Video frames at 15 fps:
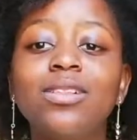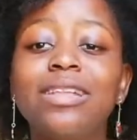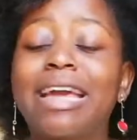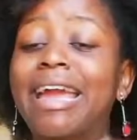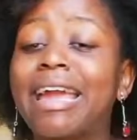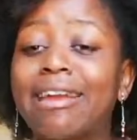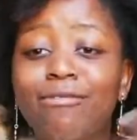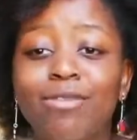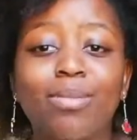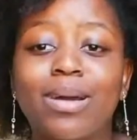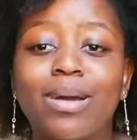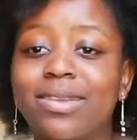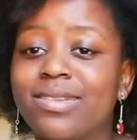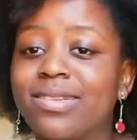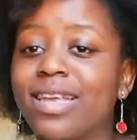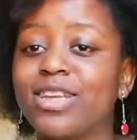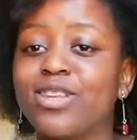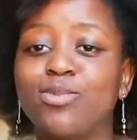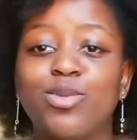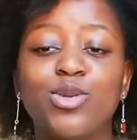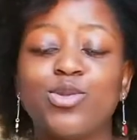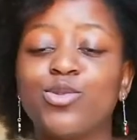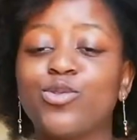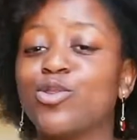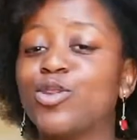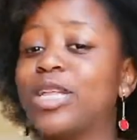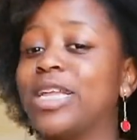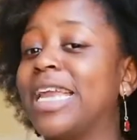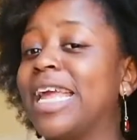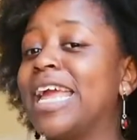Everybody's hair is beautiful, and
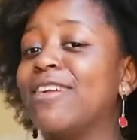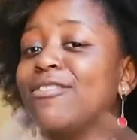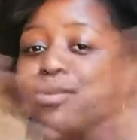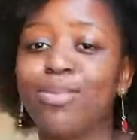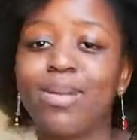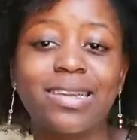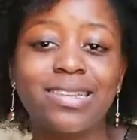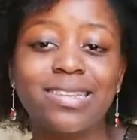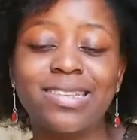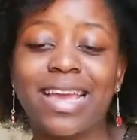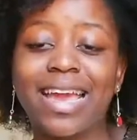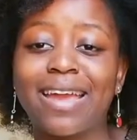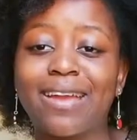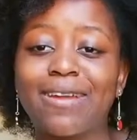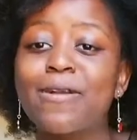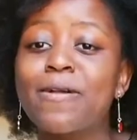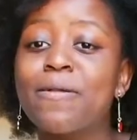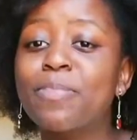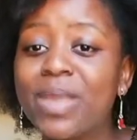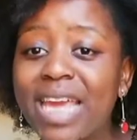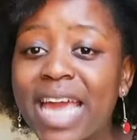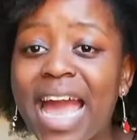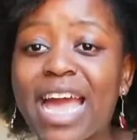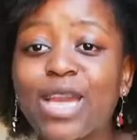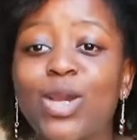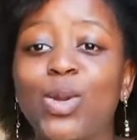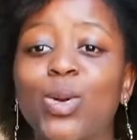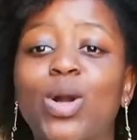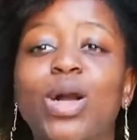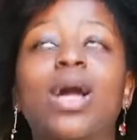everybody's hair can look